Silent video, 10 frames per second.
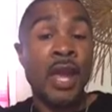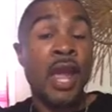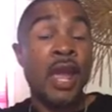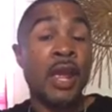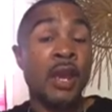
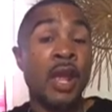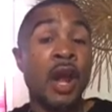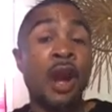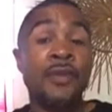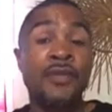and
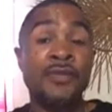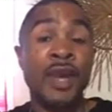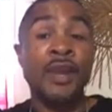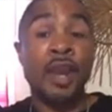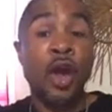
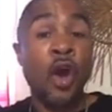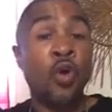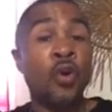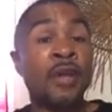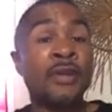understand the law
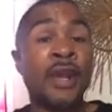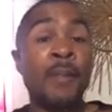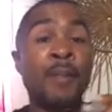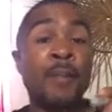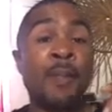and quit
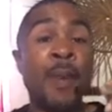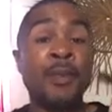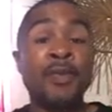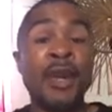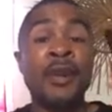telling people
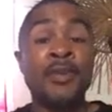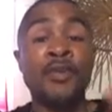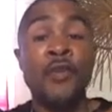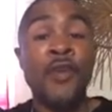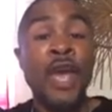telling us
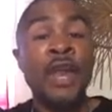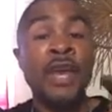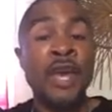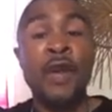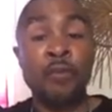stuff and they
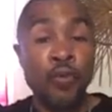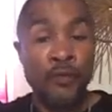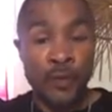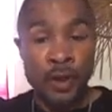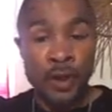can't prove it.